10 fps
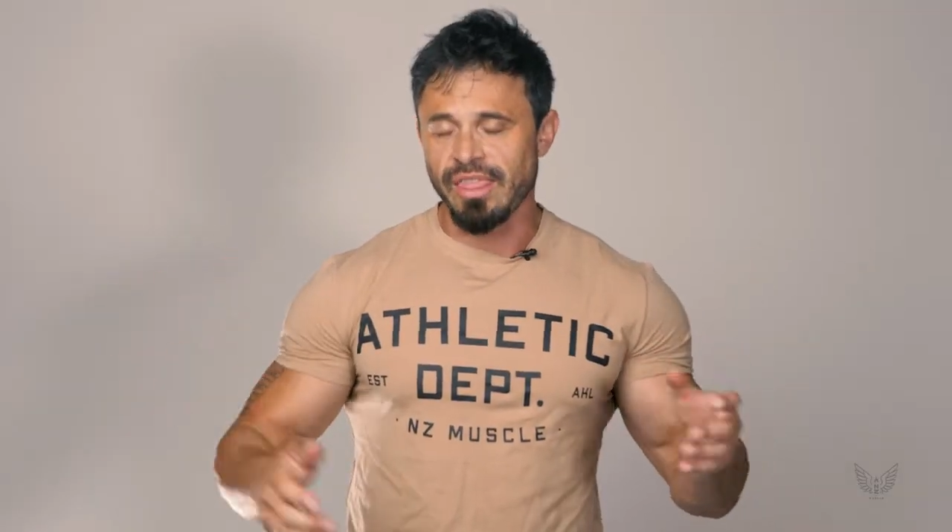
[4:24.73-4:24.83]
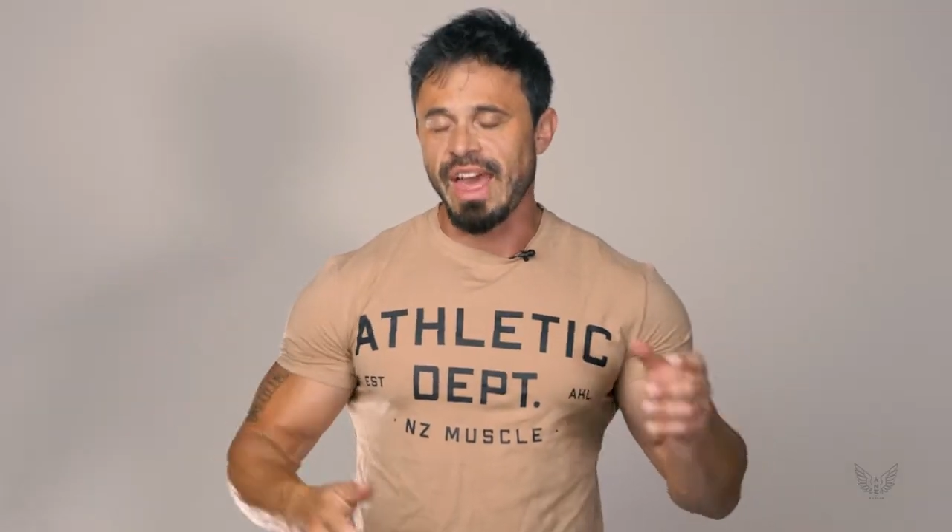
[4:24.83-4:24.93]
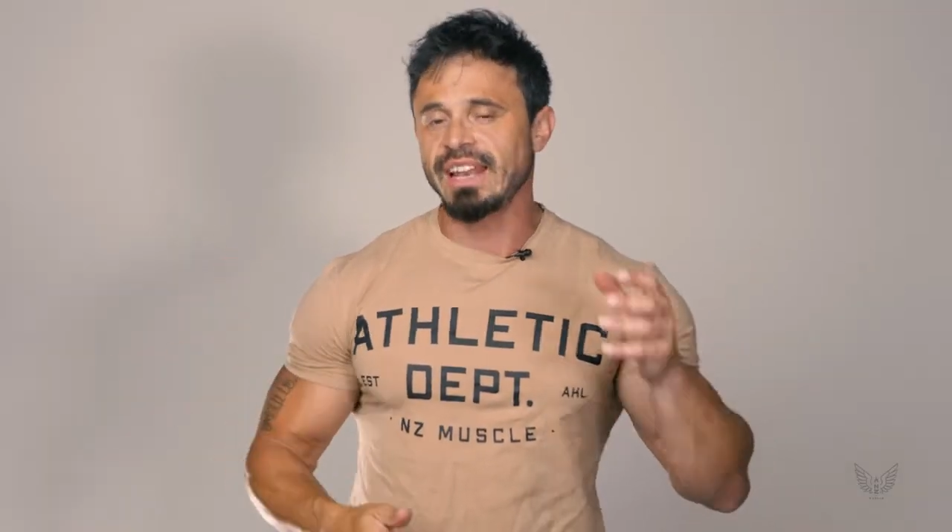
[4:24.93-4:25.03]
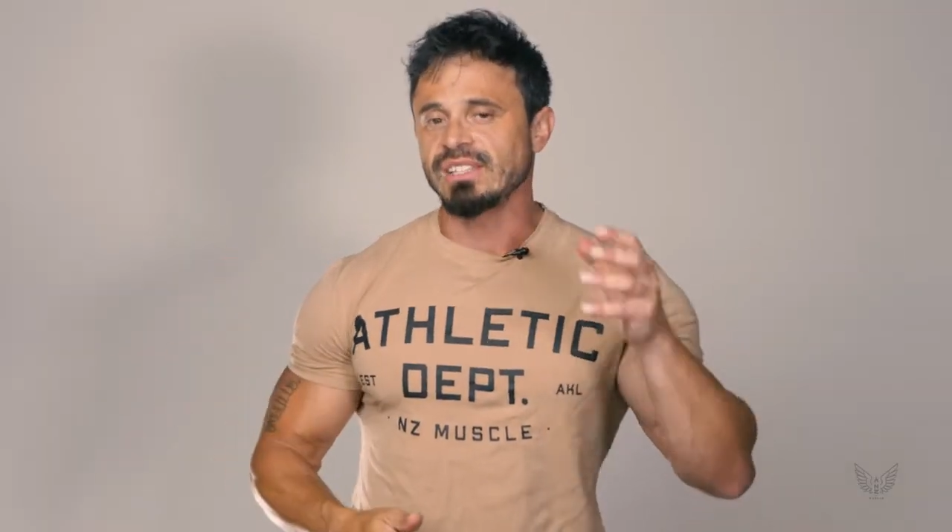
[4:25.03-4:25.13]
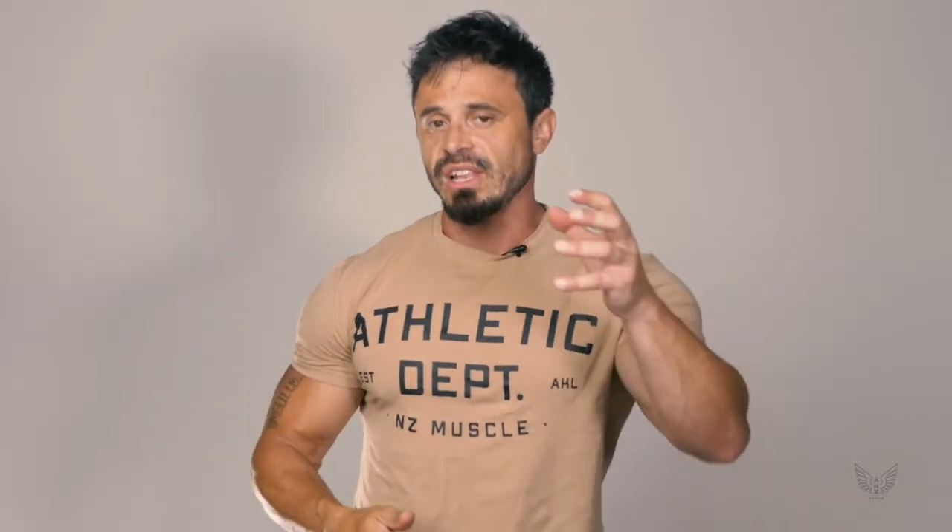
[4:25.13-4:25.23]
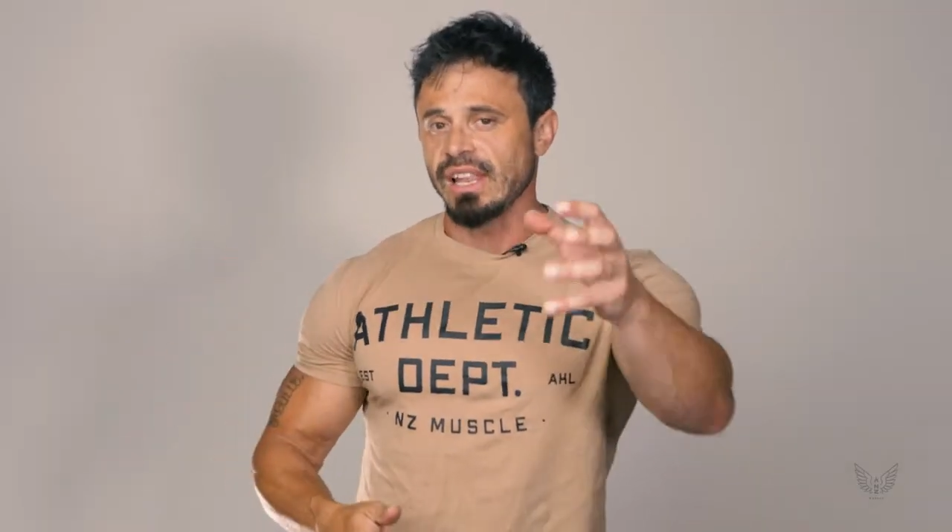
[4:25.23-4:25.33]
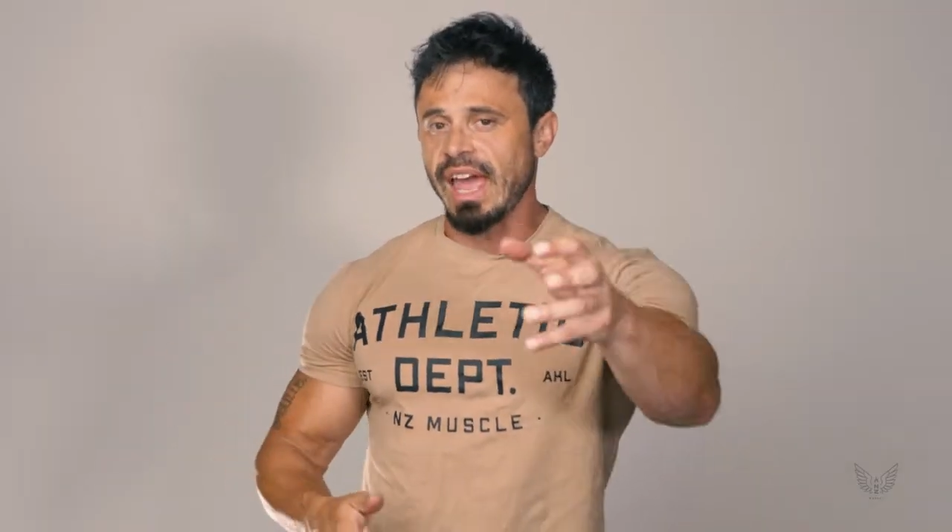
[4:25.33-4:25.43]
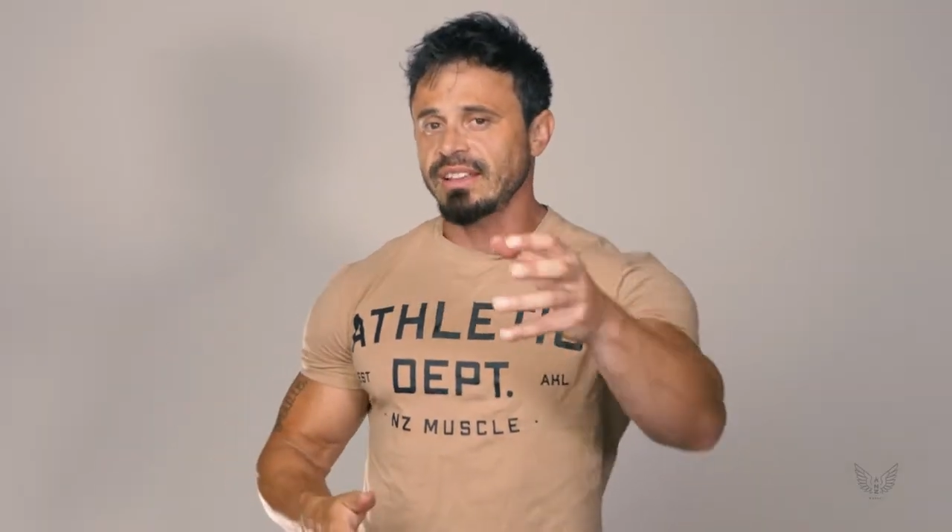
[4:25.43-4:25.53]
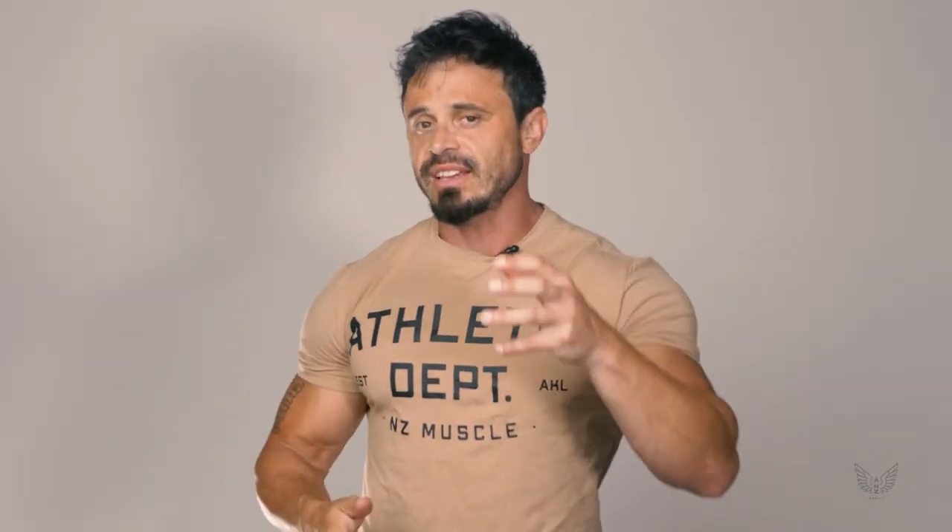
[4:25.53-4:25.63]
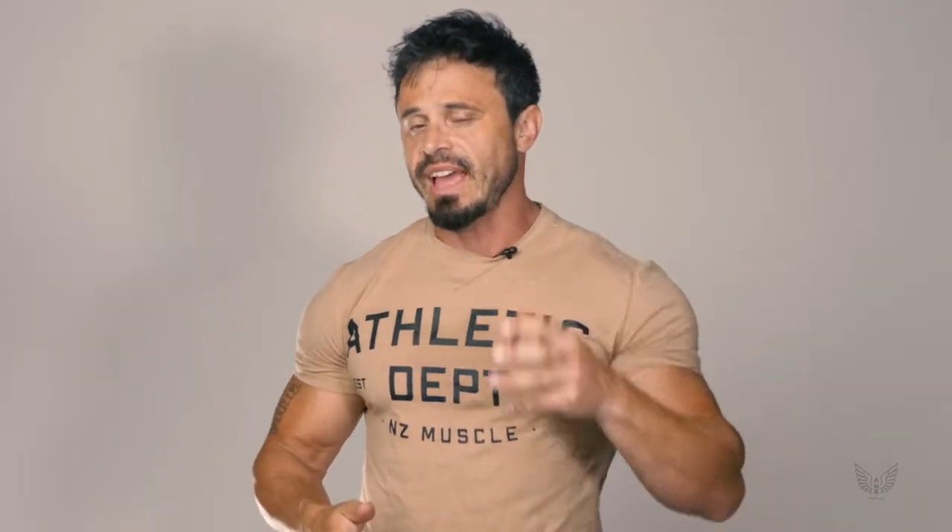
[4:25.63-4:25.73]
That is
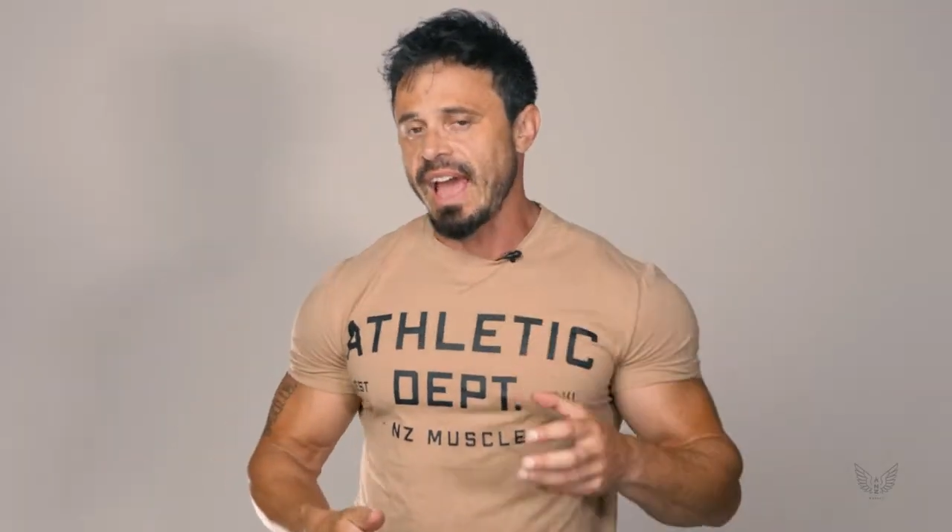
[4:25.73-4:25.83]
lactic